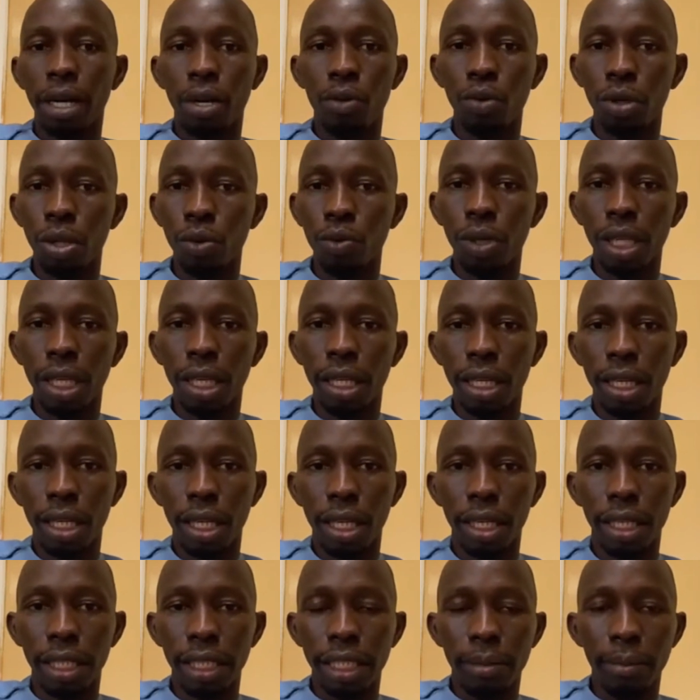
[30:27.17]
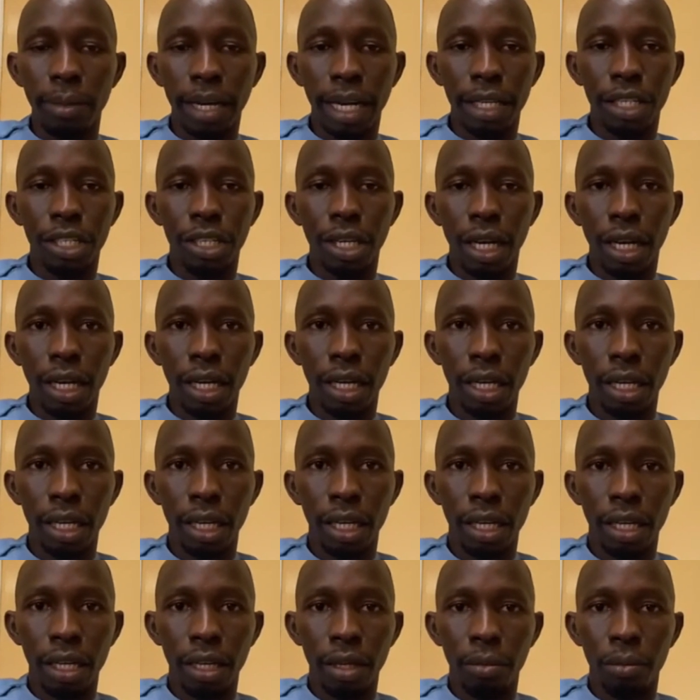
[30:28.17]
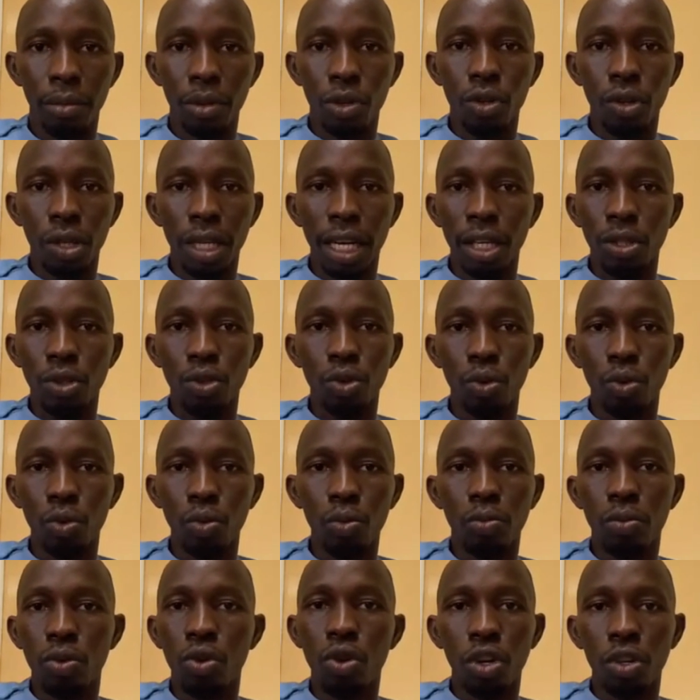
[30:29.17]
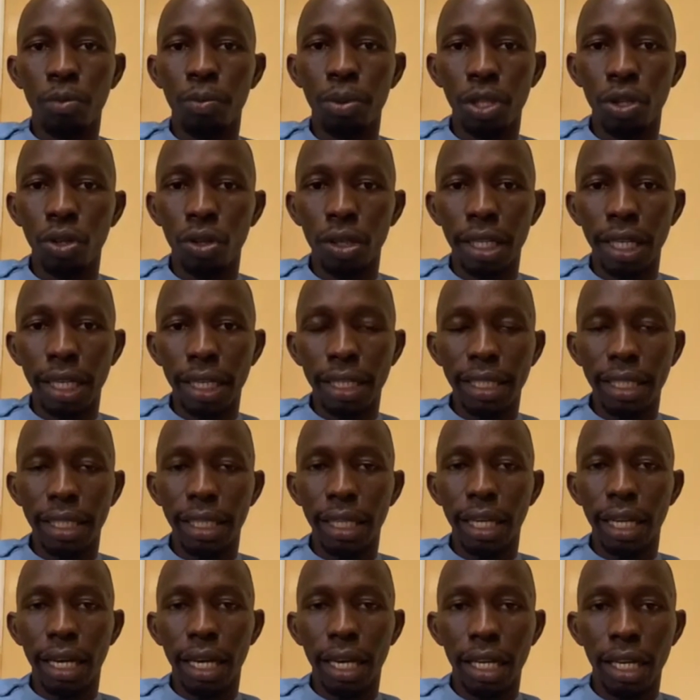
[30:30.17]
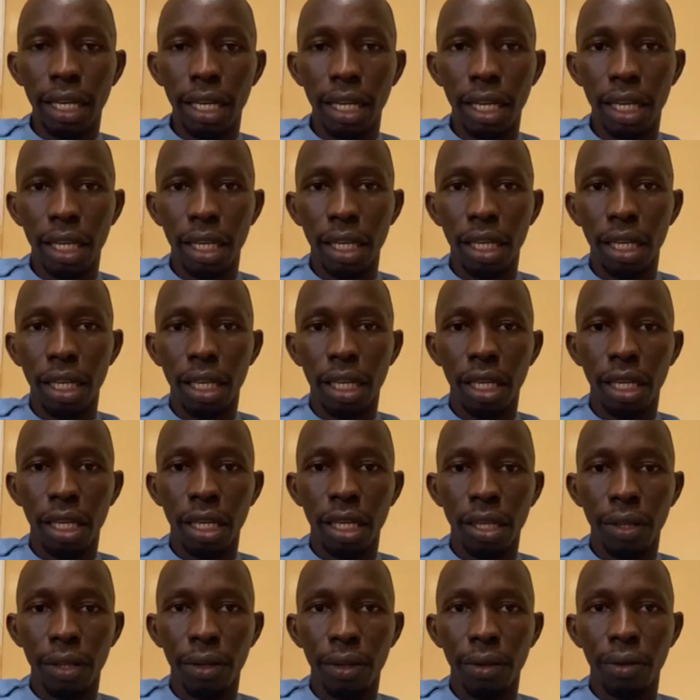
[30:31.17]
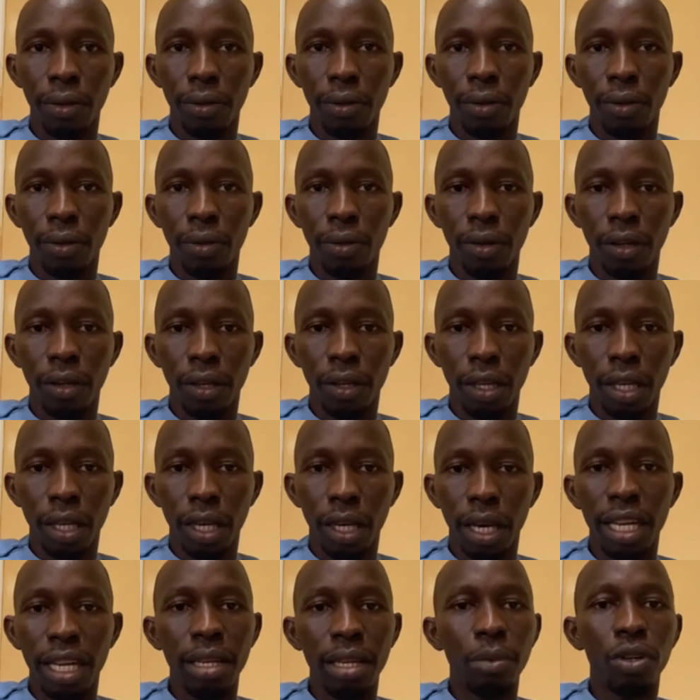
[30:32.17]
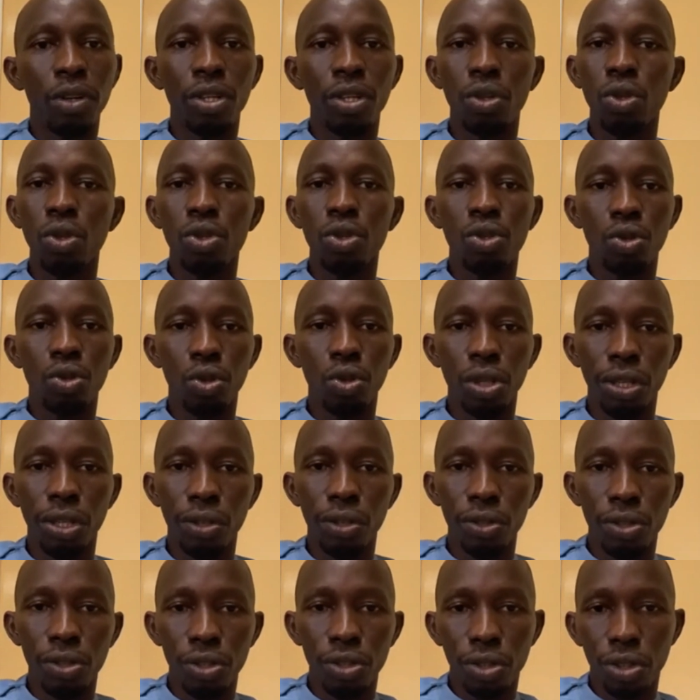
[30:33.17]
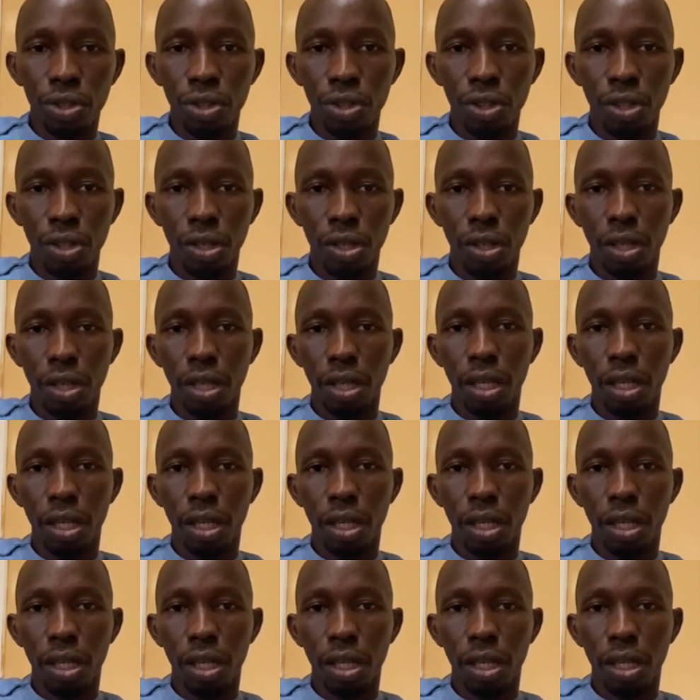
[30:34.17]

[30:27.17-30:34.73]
Without that keeper go turn up or go broken neck. Just for make we win this match here. Because now so God be done destiny.